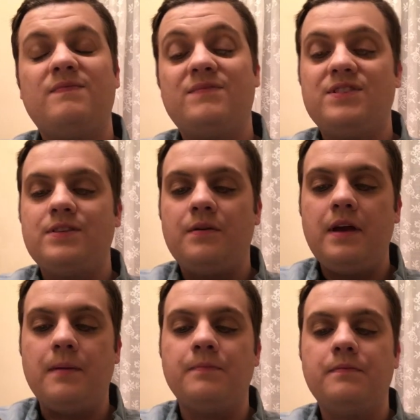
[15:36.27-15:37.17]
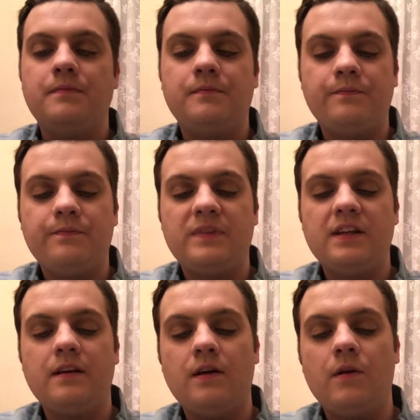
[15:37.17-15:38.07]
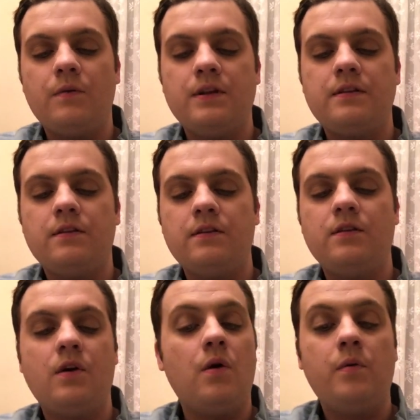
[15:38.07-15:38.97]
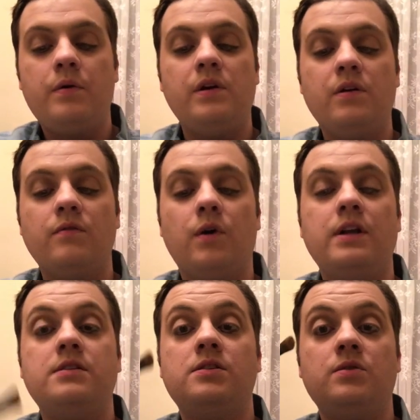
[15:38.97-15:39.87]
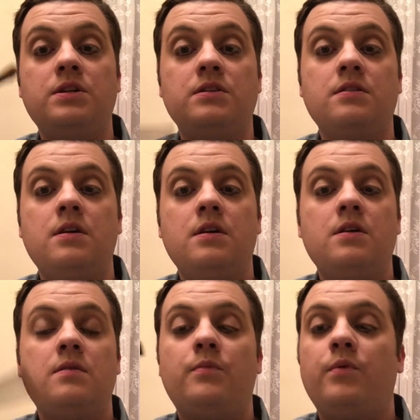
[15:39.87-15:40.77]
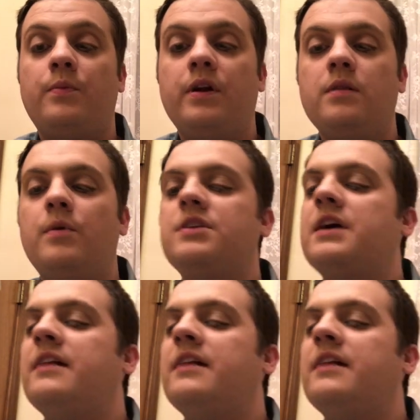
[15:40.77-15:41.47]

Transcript: So yeah, go with, you go what you can afford. So you just put on the brush.